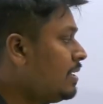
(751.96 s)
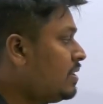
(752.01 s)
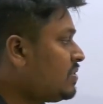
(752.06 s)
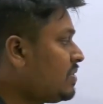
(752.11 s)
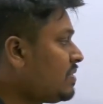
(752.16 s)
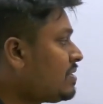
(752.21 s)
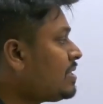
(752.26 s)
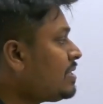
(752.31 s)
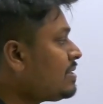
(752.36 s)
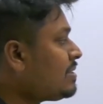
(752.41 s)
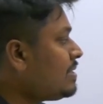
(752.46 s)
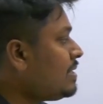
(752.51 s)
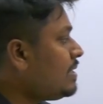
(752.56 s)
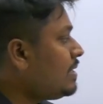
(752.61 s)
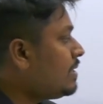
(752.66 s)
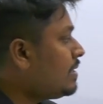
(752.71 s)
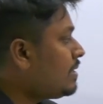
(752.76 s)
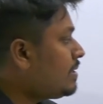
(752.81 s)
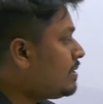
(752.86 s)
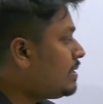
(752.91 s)
So just see
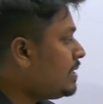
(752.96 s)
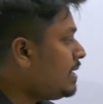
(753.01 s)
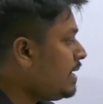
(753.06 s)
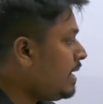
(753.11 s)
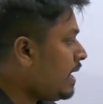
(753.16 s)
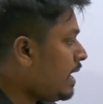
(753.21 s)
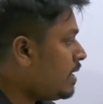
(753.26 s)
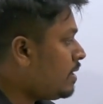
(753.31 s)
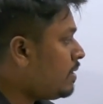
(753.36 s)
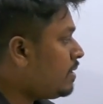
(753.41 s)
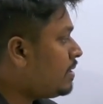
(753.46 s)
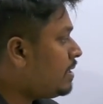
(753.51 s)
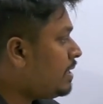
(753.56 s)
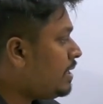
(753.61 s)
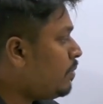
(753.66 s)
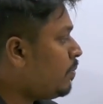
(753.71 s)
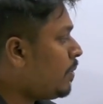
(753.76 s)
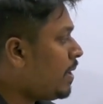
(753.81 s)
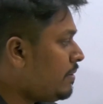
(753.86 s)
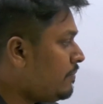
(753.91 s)
here 3 and
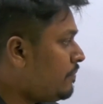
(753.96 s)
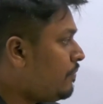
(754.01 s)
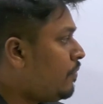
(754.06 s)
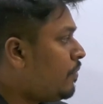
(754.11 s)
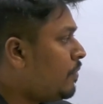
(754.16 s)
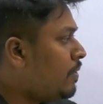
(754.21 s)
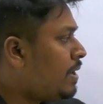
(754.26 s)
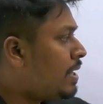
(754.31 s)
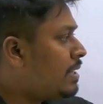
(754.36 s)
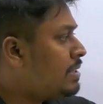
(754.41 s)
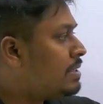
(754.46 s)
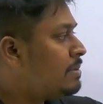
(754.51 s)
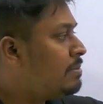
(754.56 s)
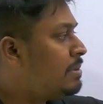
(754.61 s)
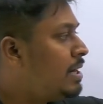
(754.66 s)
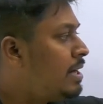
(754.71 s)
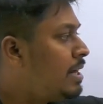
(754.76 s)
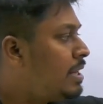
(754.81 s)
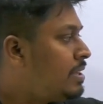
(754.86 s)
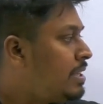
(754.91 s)
314 and
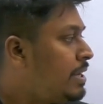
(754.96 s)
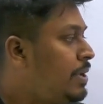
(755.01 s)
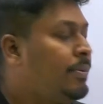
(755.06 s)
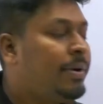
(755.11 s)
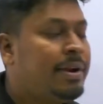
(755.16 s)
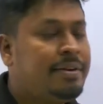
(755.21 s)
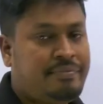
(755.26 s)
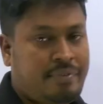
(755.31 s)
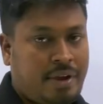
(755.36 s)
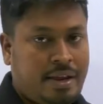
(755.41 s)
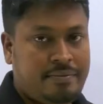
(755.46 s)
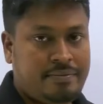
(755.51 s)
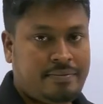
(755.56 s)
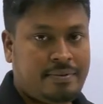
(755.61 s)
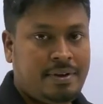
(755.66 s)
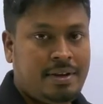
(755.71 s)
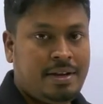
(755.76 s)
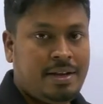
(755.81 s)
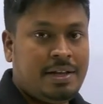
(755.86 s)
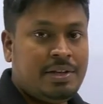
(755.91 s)
similarly 315.
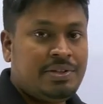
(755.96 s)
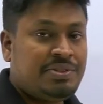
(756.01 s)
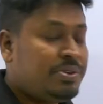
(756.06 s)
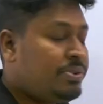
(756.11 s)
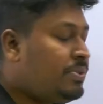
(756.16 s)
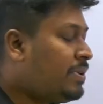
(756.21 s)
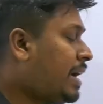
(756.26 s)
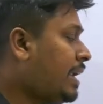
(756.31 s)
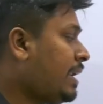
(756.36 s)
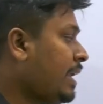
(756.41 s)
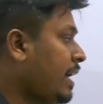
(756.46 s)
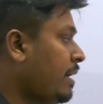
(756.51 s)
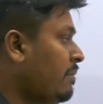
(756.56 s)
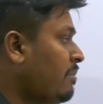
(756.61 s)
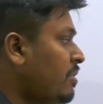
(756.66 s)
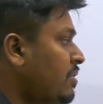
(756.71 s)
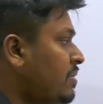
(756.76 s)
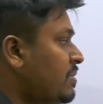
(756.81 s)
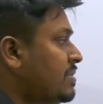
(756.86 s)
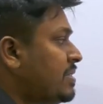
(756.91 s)
So you can
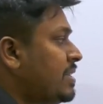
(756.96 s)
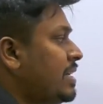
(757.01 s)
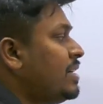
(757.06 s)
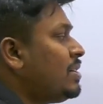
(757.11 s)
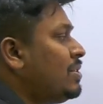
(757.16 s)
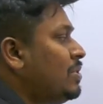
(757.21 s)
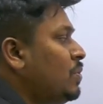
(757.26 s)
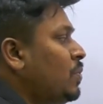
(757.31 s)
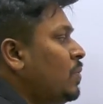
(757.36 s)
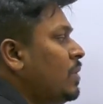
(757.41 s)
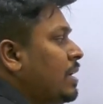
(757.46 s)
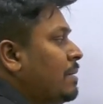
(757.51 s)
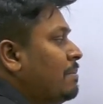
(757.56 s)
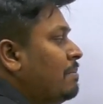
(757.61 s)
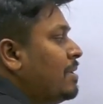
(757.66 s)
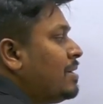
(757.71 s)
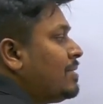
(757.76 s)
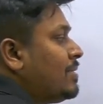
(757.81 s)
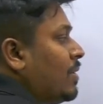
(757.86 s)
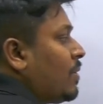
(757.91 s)
able to see two
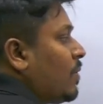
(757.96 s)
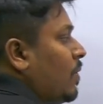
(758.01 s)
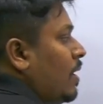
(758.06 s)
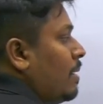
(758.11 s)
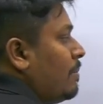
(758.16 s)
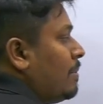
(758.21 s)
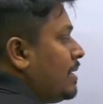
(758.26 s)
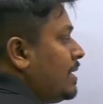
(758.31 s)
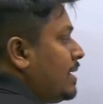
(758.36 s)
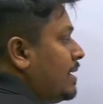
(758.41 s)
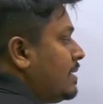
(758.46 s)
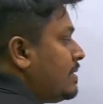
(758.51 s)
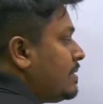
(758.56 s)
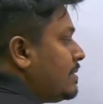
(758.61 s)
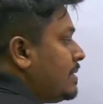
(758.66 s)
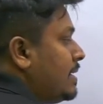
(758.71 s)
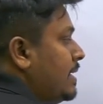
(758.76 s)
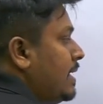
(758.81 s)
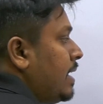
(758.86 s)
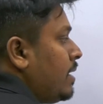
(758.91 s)
numbers are common, that is
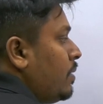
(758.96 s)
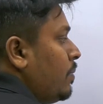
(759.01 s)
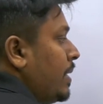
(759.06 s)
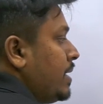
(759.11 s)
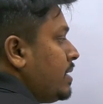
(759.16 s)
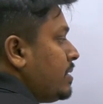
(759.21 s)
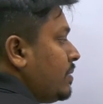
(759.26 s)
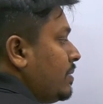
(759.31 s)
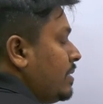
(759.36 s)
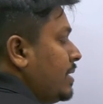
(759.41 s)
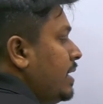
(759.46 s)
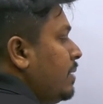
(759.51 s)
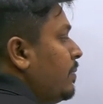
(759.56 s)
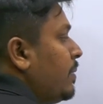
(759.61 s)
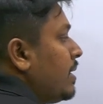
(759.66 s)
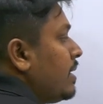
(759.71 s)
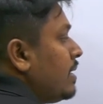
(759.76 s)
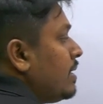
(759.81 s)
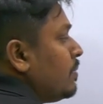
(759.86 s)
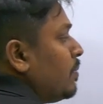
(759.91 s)
3 and 1. So 3
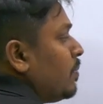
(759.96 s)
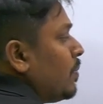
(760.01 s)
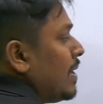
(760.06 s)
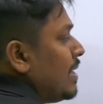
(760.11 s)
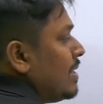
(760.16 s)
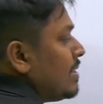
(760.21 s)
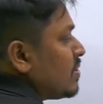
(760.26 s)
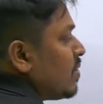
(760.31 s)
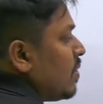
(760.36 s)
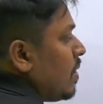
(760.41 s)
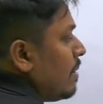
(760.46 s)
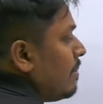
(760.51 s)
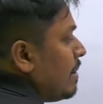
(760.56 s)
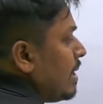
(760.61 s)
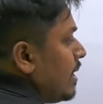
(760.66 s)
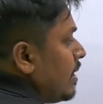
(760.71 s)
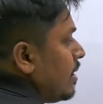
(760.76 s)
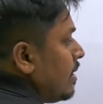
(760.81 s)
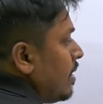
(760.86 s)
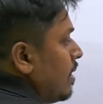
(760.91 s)
and 1 is
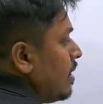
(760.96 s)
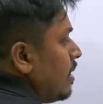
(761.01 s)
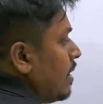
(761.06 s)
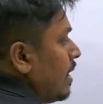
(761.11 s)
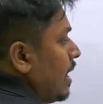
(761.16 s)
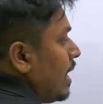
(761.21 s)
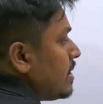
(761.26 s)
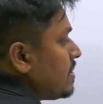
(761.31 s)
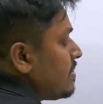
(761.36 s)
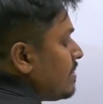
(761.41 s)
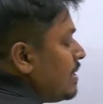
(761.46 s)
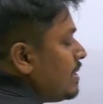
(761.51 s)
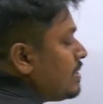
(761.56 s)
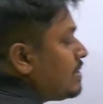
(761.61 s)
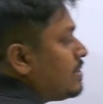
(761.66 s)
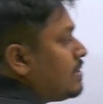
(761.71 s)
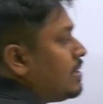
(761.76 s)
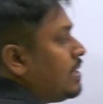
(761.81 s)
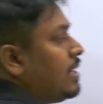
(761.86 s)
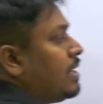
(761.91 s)
common here, as well as
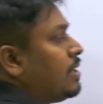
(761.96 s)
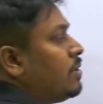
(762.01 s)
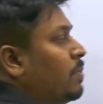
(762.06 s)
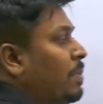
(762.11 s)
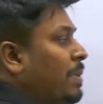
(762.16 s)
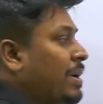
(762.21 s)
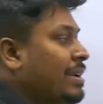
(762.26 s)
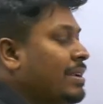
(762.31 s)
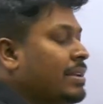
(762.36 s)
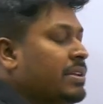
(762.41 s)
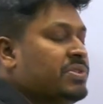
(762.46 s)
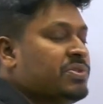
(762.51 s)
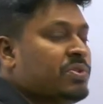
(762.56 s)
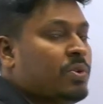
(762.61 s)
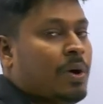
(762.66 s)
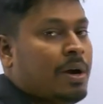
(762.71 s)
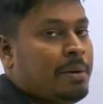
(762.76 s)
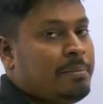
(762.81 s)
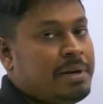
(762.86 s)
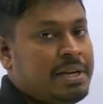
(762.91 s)
3 and 1 is
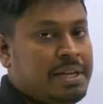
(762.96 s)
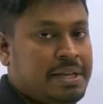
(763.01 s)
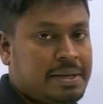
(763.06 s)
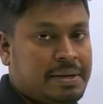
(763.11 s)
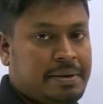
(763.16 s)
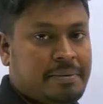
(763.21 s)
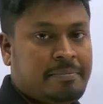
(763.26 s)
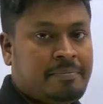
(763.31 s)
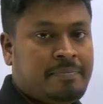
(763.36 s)
common here.